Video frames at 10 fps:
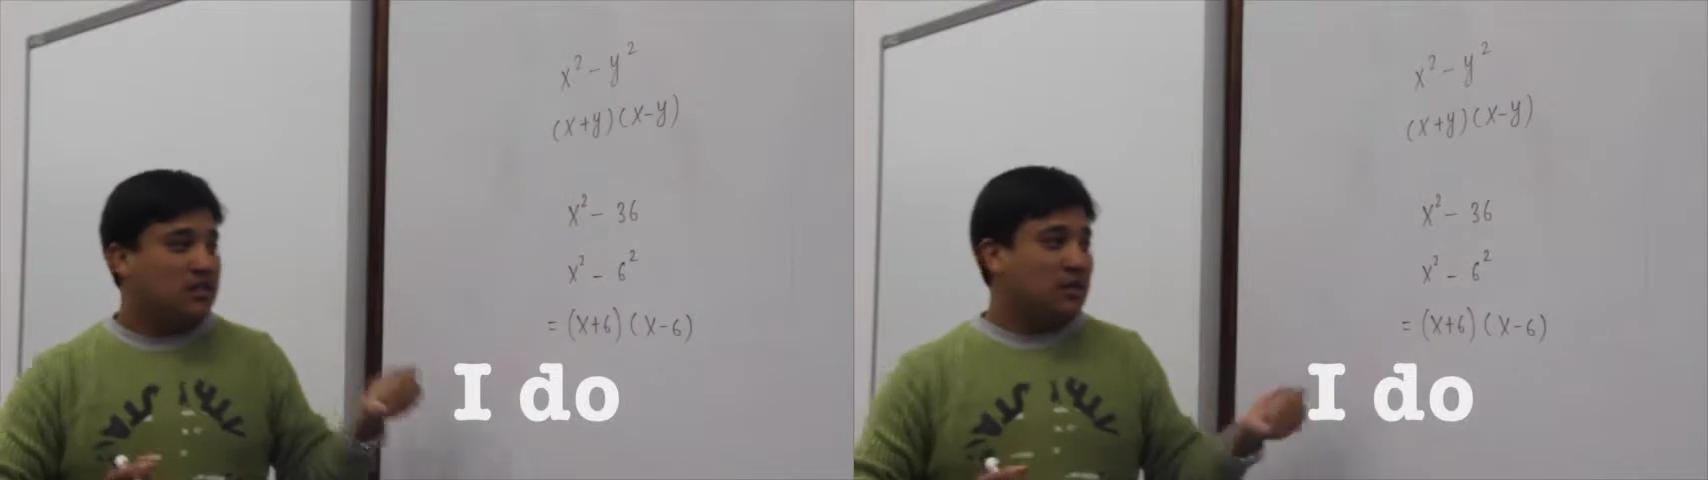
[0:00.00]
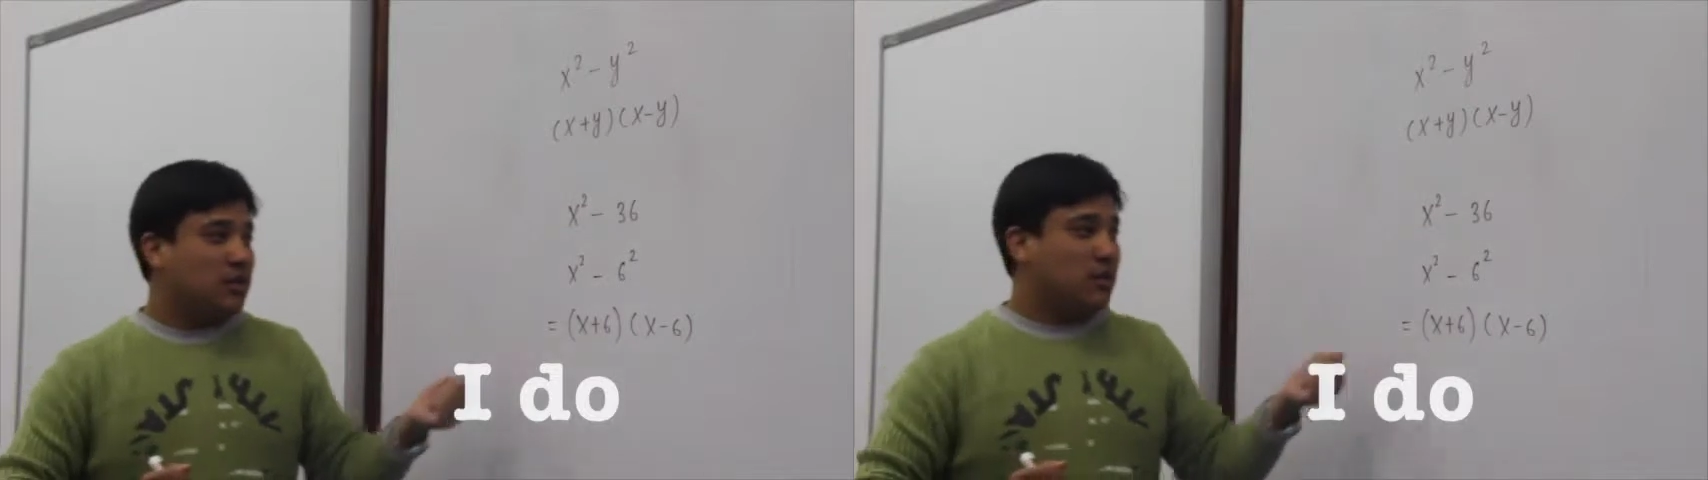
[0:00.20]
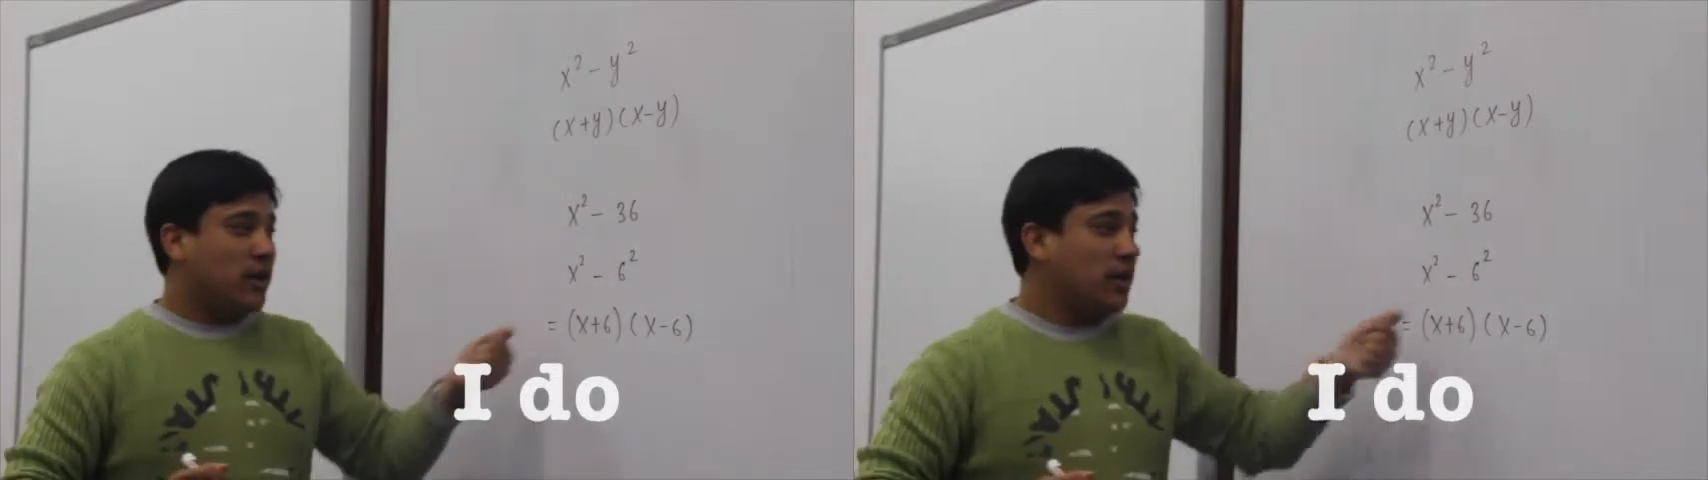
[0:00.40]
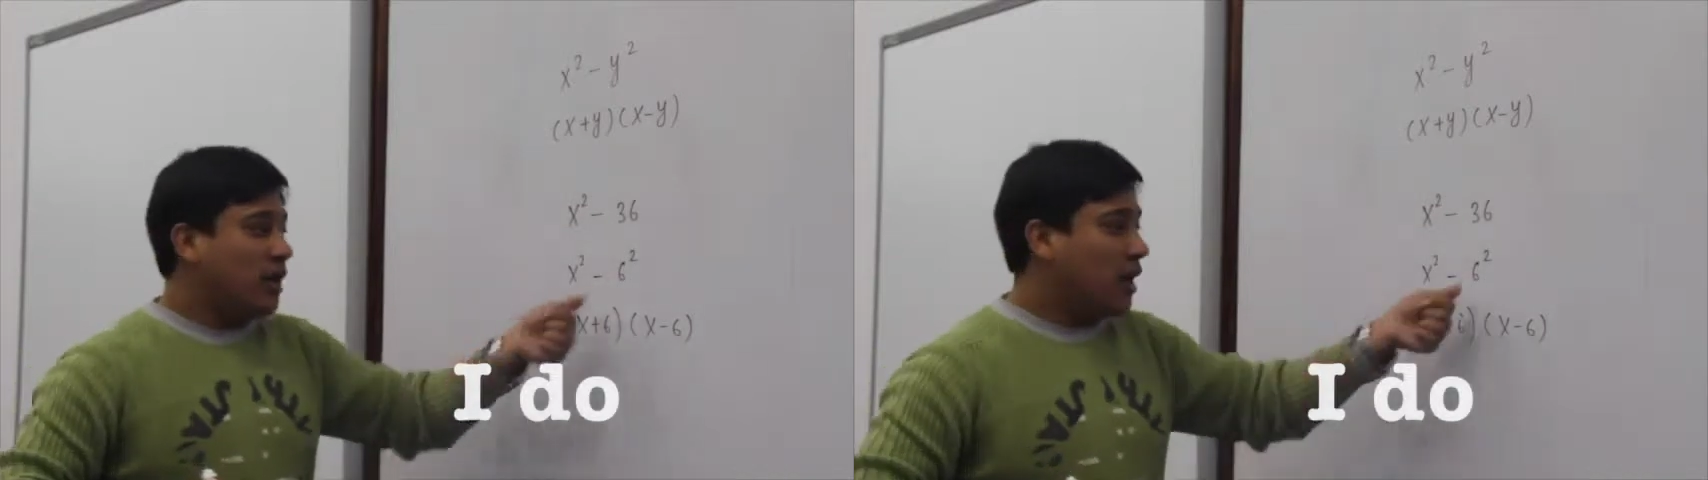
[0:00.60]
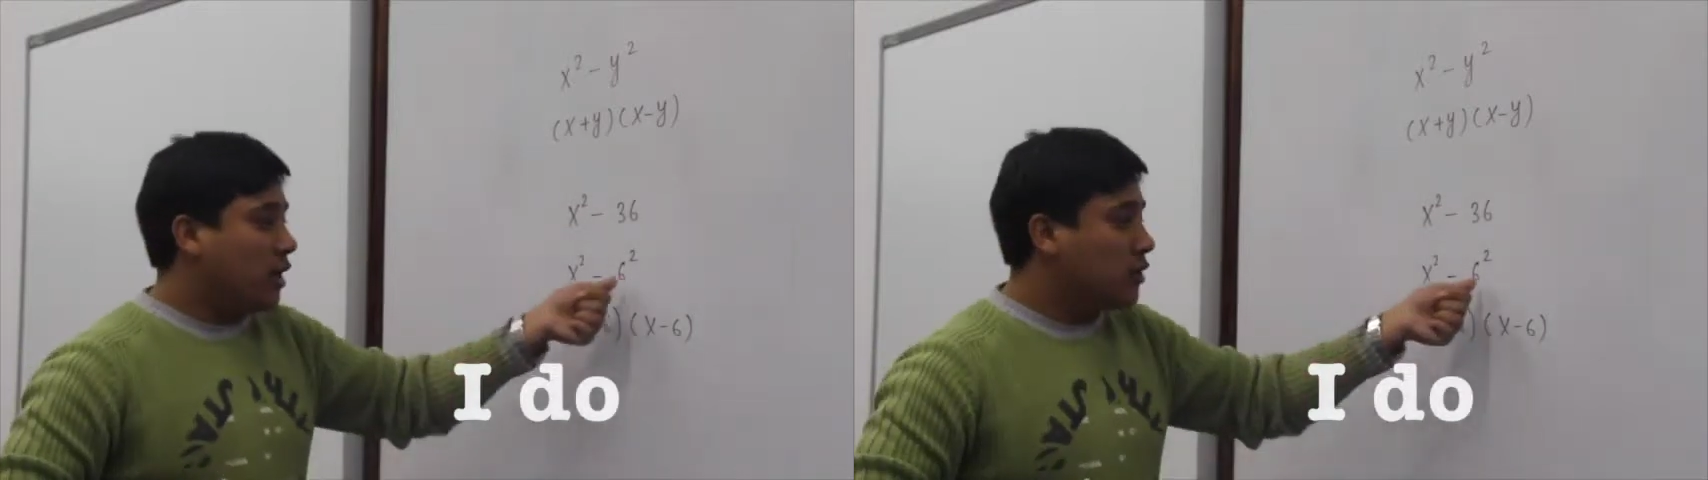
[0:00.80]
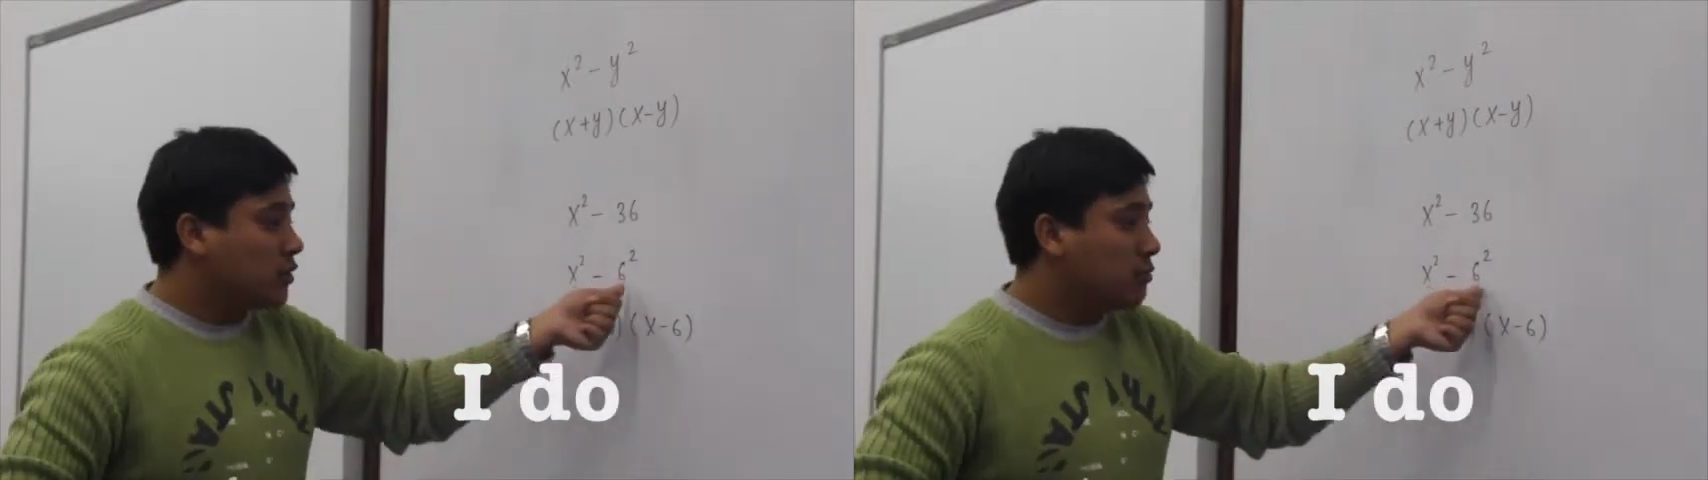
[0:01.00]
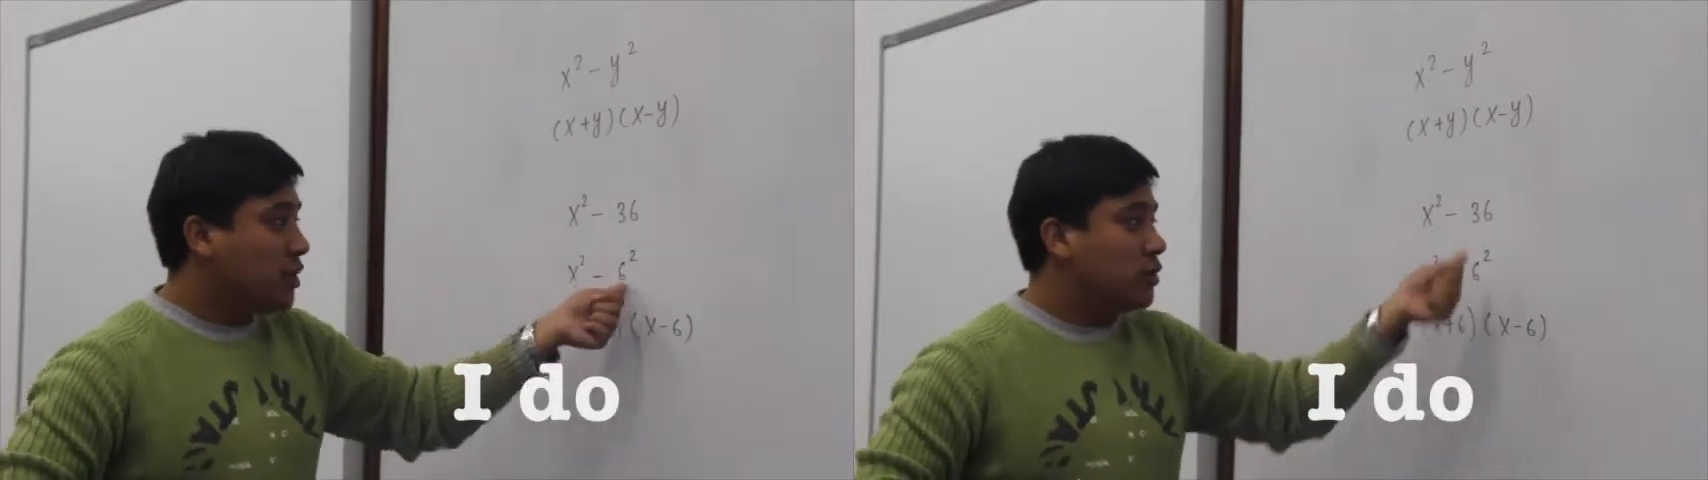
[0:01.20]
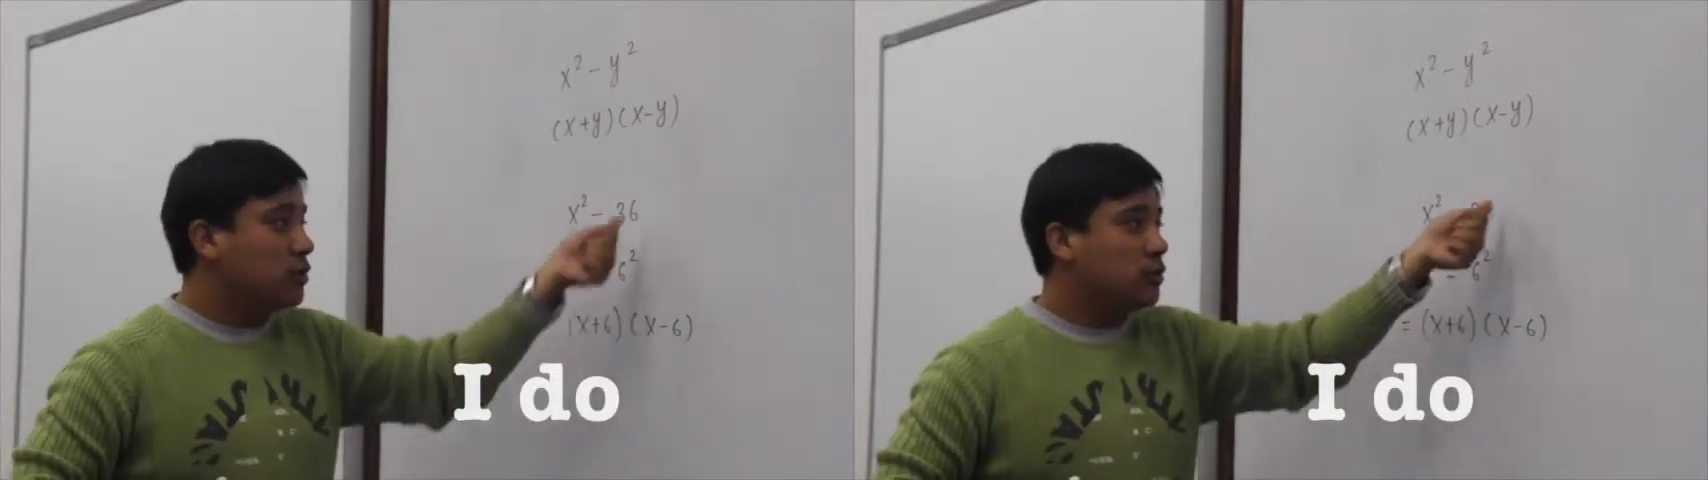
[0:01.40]
the reason why I also
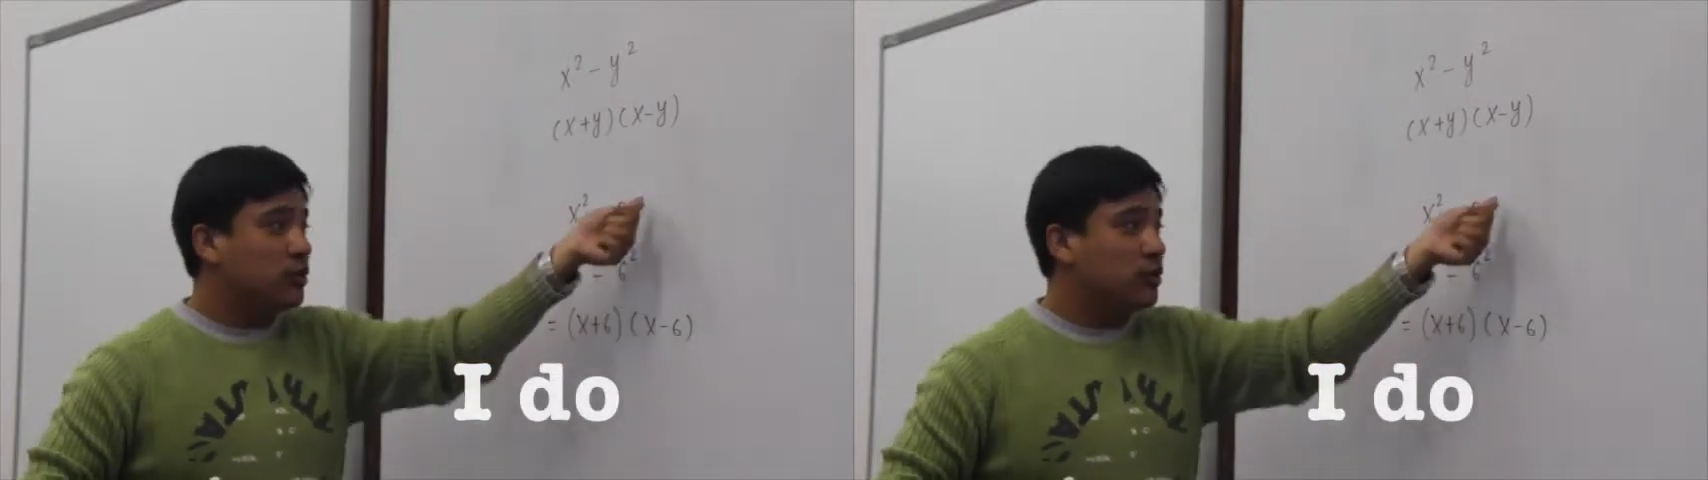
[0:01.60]
made you